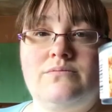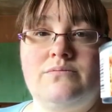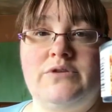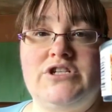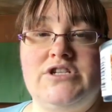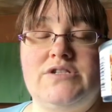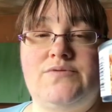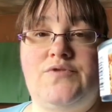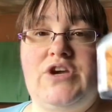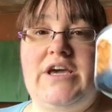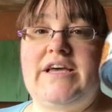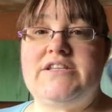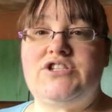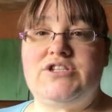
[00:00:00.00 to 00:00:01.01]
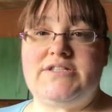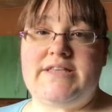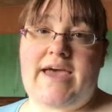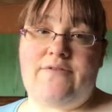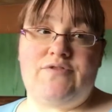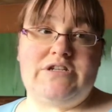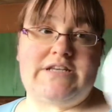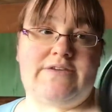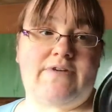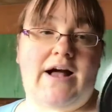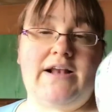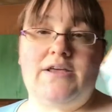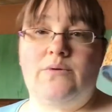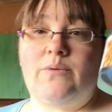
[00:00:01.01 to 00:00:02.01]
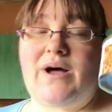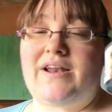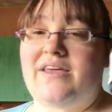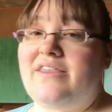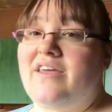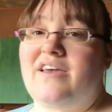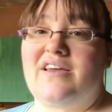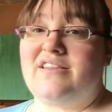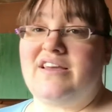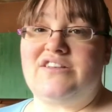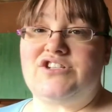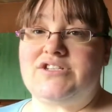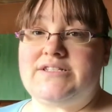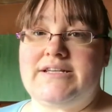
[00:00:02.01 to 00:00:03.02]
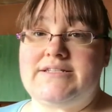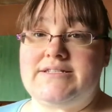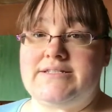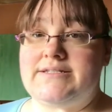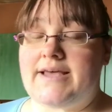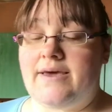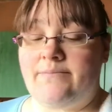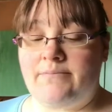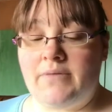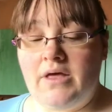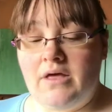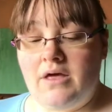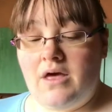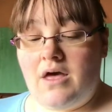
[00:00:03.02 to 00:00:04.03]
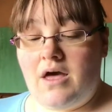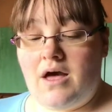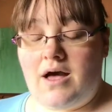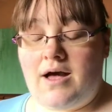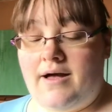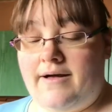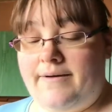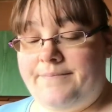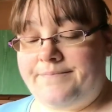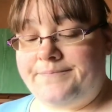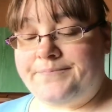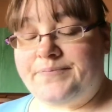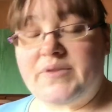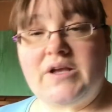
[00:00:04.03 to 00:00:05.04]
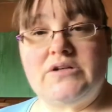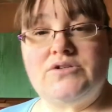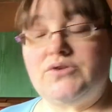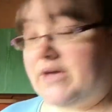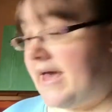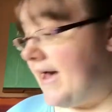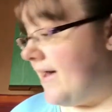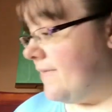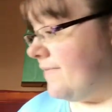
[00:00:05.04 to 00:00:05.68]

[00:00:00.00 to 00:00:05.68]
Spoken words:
which is free. It's just the everyday value one. I think they just taste the same. So yeah,